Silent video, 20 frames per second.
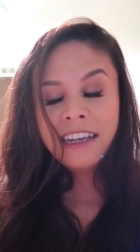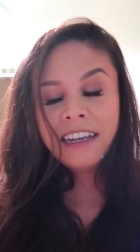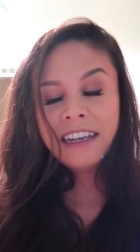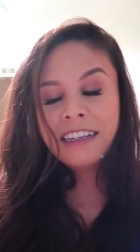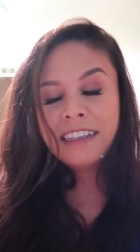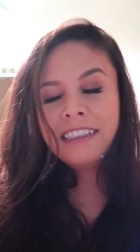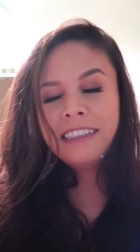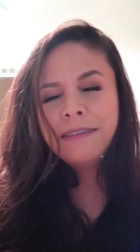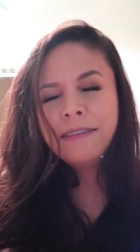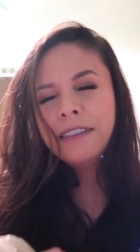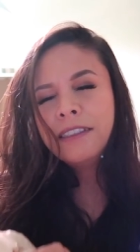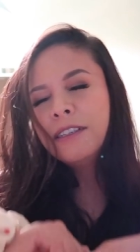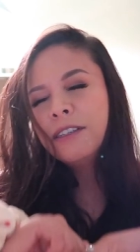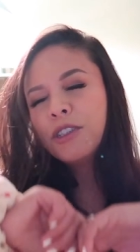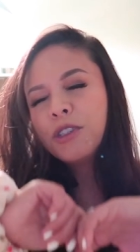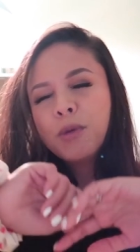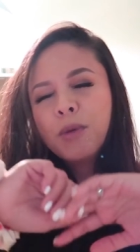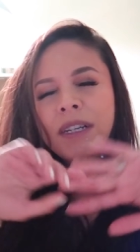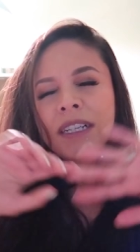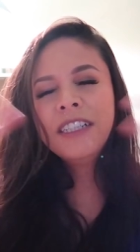And even
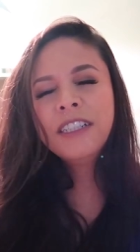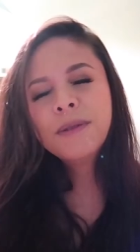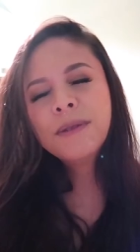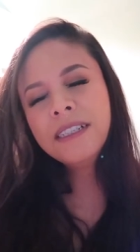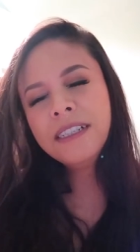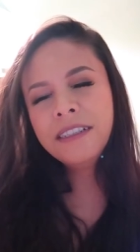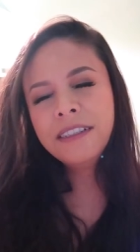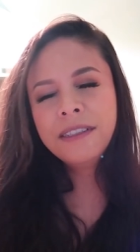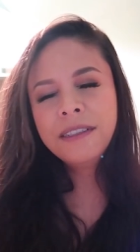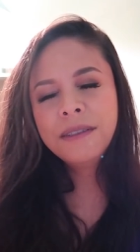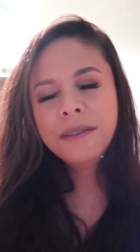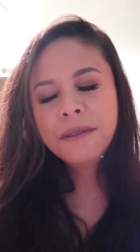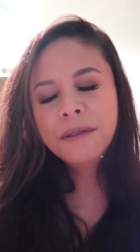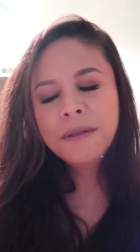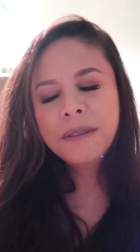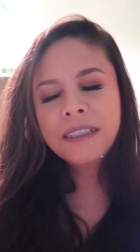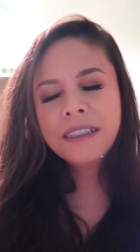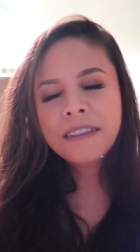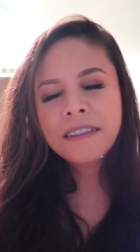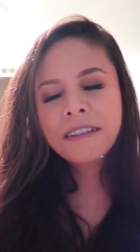though
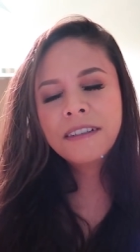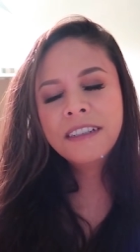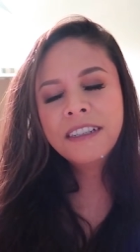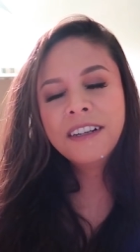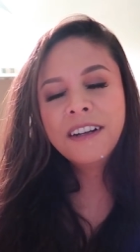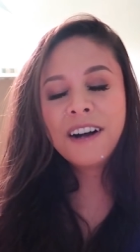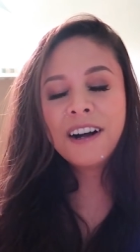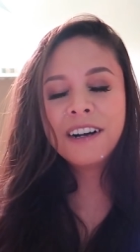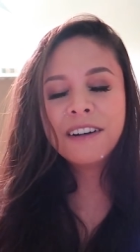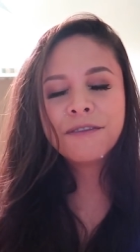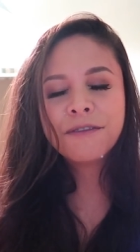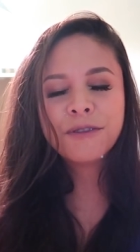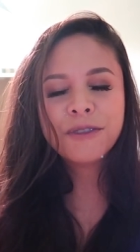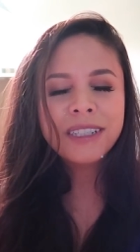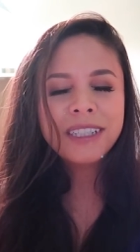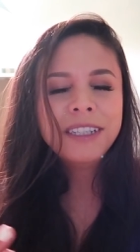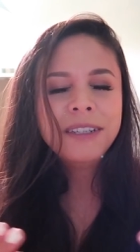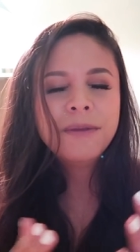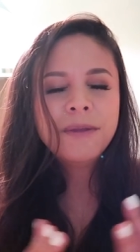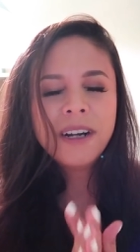2022 is starting off
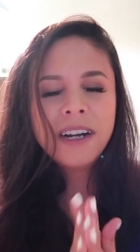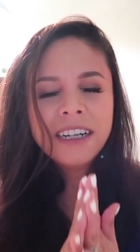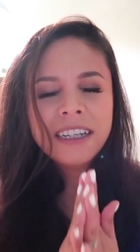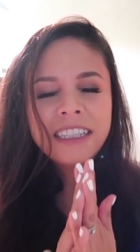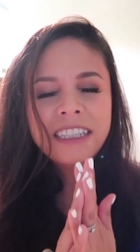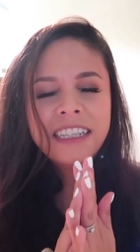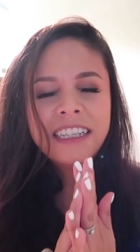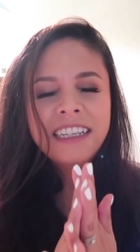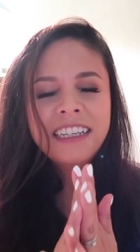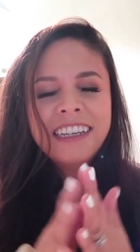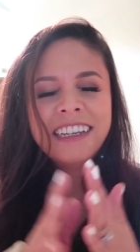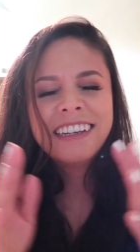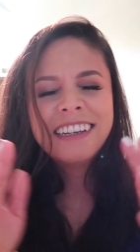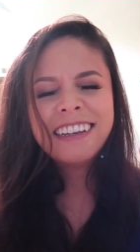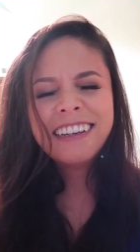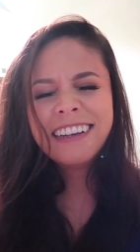really rocky,